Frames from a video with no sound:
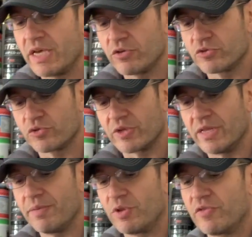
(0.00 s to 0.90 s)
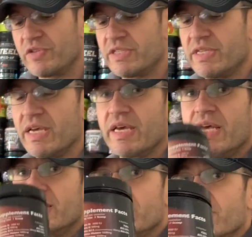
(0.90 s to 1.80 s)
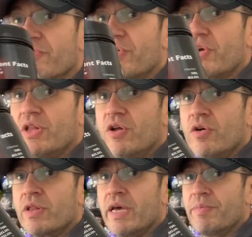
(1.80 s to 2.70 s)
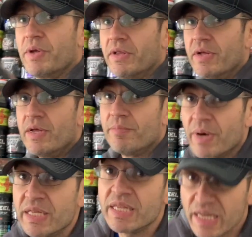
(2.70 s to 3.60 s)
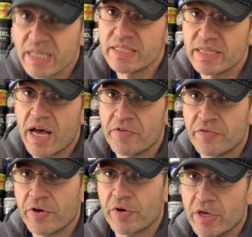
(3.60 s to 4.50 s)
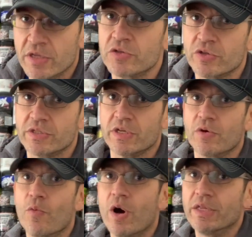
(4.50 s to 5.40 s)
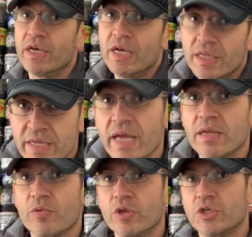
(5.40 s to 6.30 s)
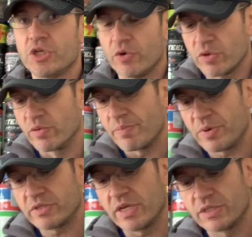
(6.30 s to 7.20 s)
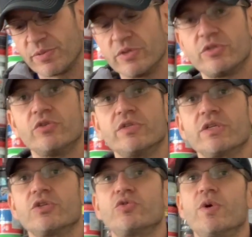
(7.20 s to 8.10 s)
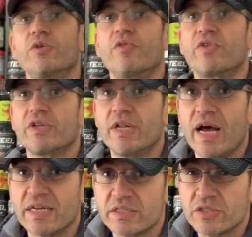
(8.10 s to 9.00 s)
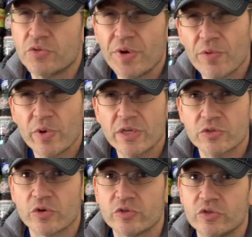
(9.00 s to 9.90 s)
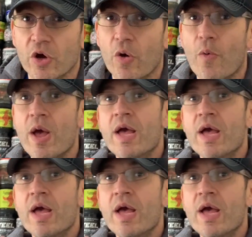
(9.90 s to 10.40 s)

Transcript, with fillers: take you through the label of this thing. It's not a very long label, but it is a very interesting one. Then I'm going to share with you my personal experience using this one over the last three weeks or so.